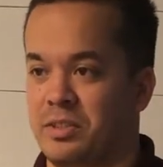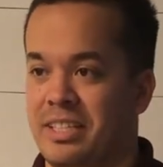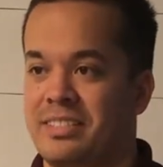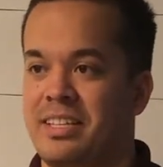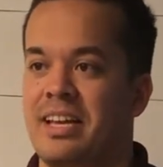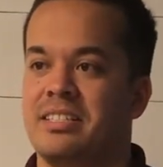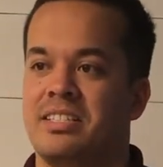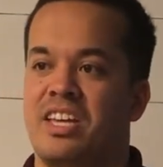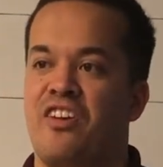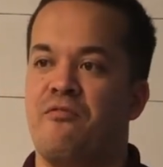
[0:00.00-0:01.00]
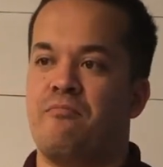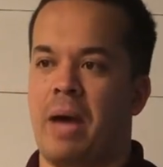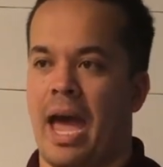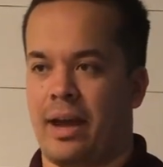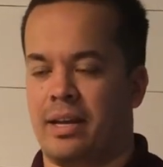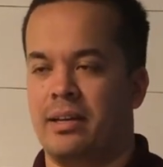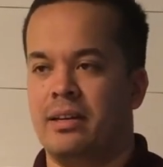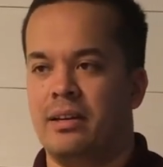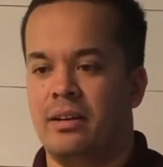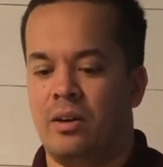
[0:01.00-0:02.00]
These things give back
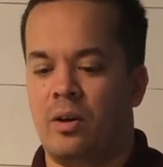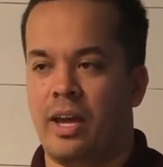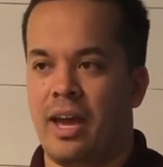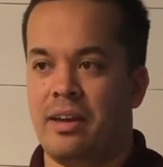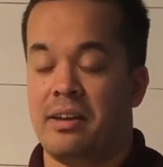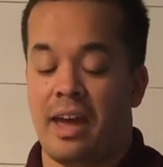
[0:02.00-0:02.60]
okay?